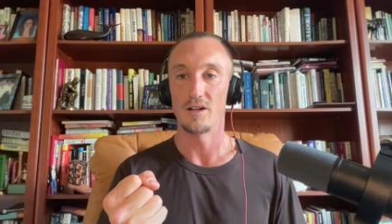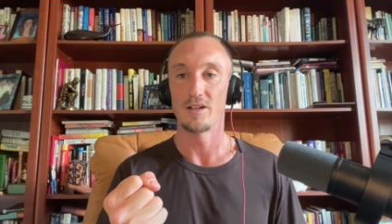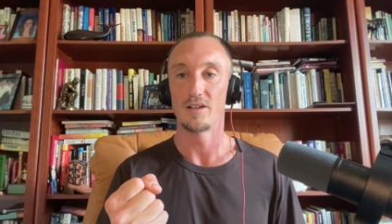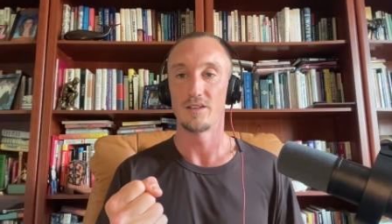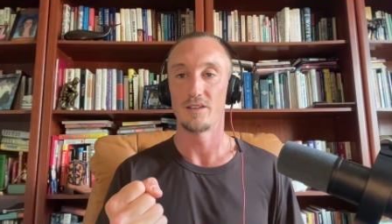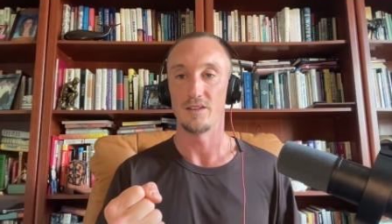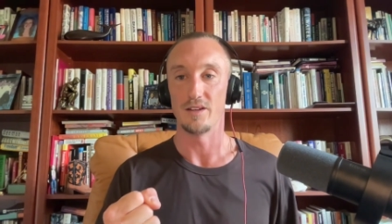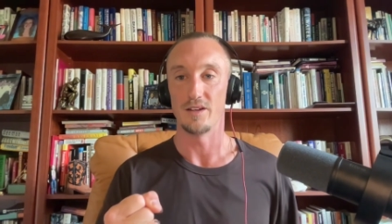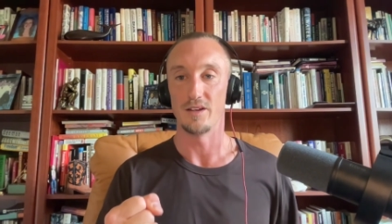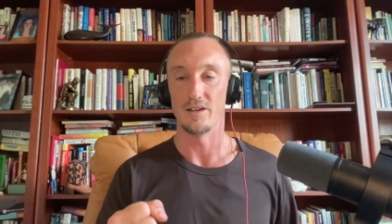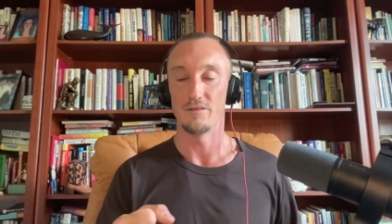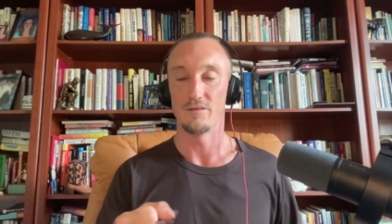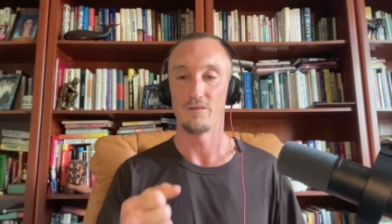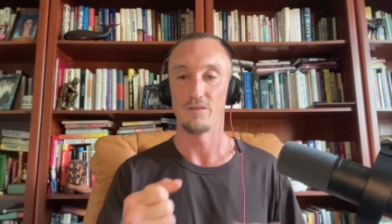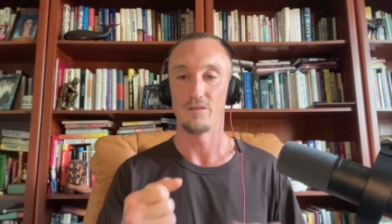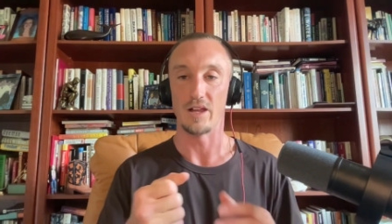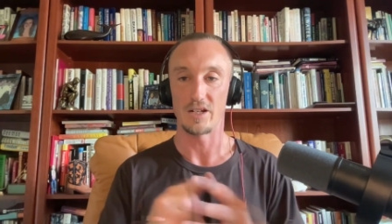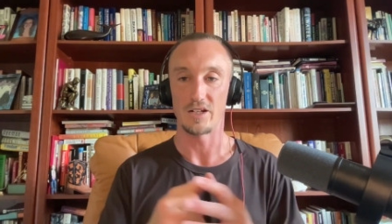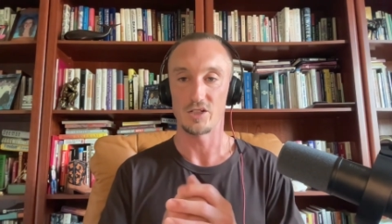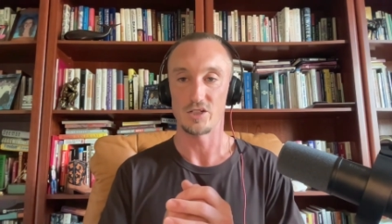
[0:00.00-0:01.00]
the
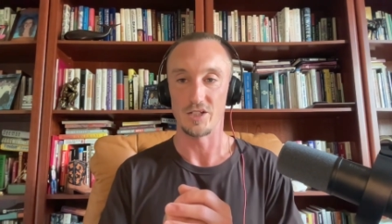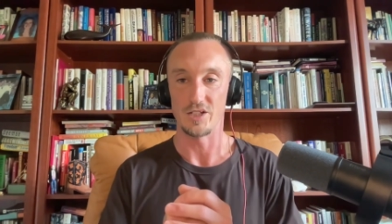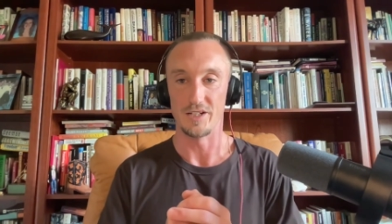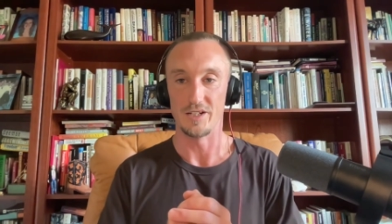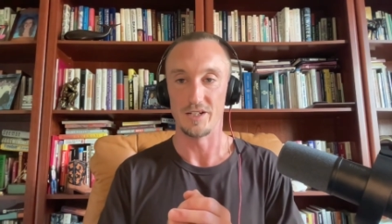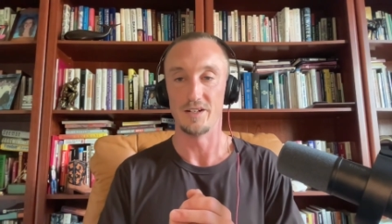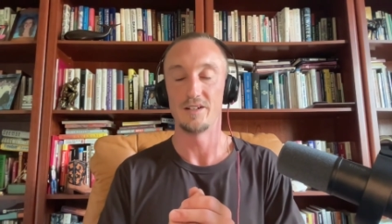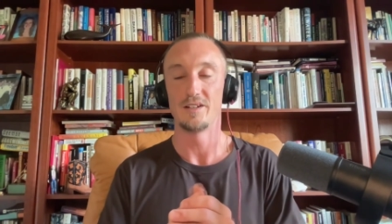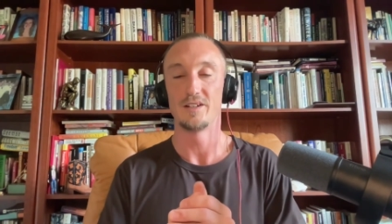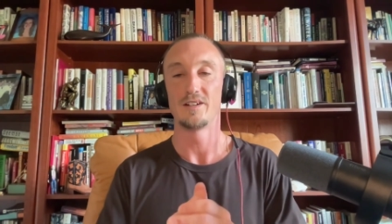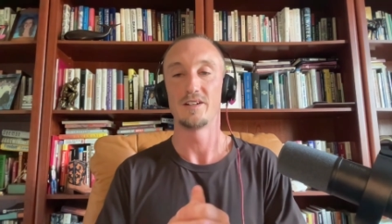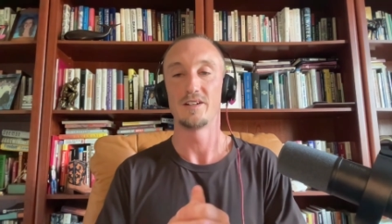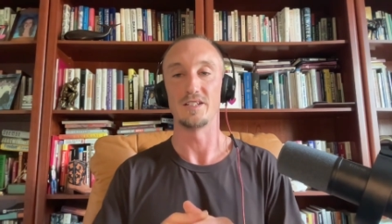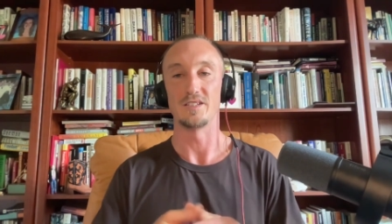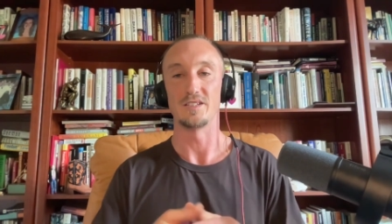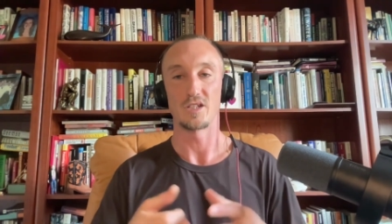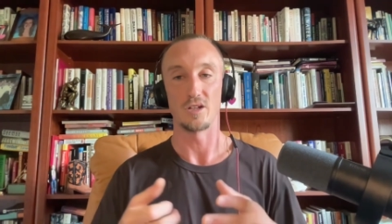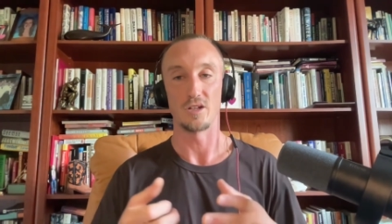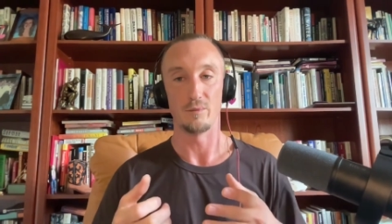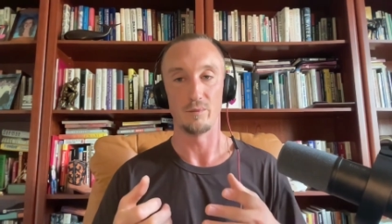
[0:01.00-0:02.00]
flexion. It's
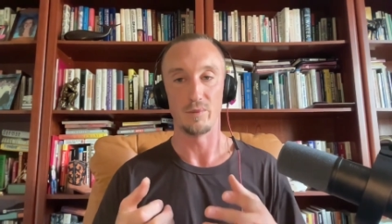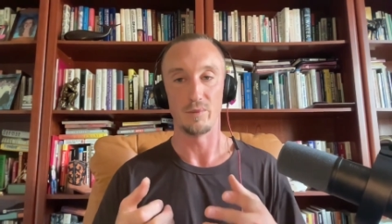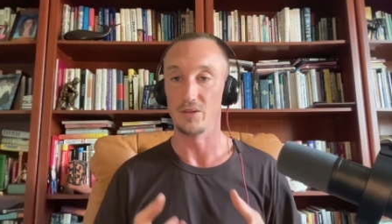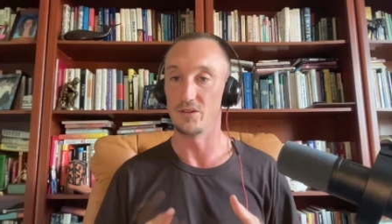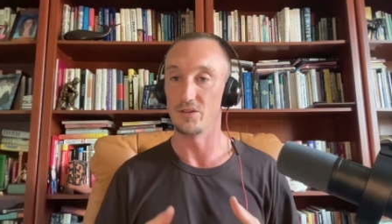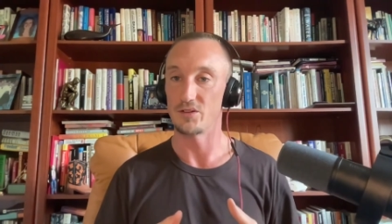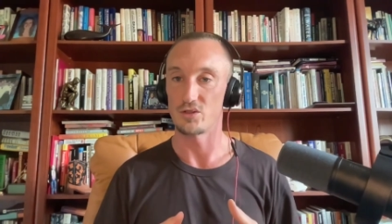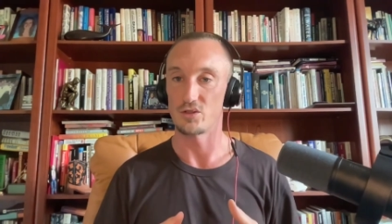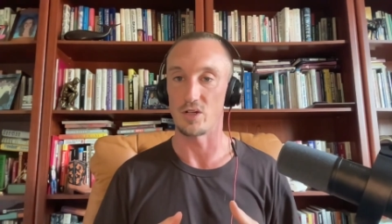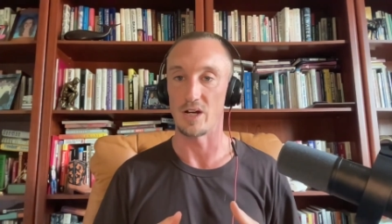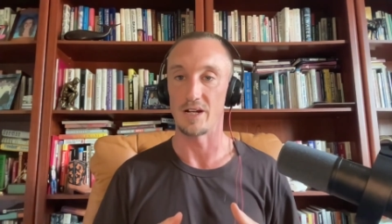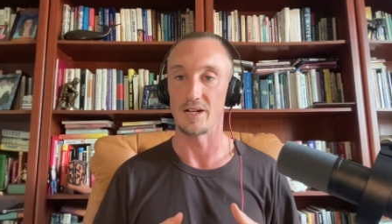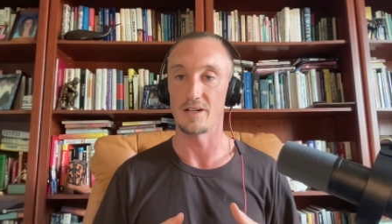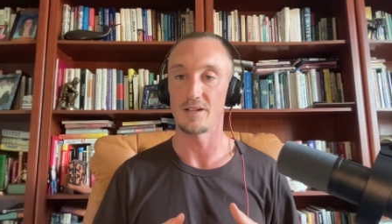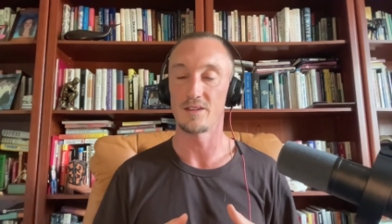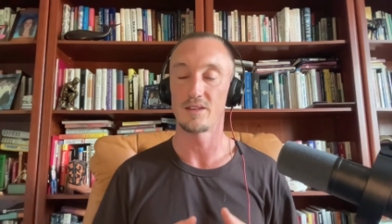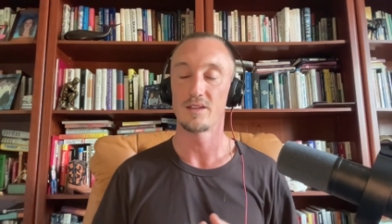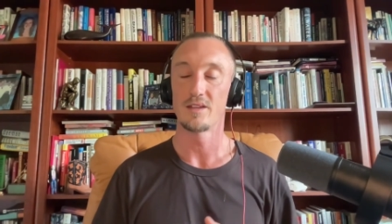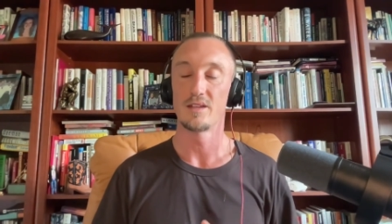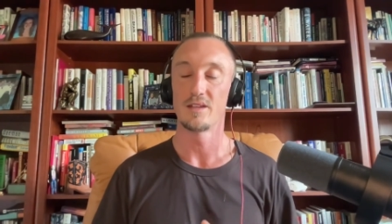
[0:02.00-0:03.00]
going to build
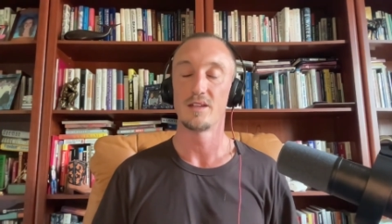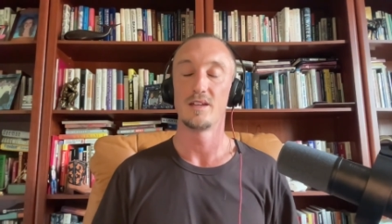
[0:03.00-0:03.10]
strength.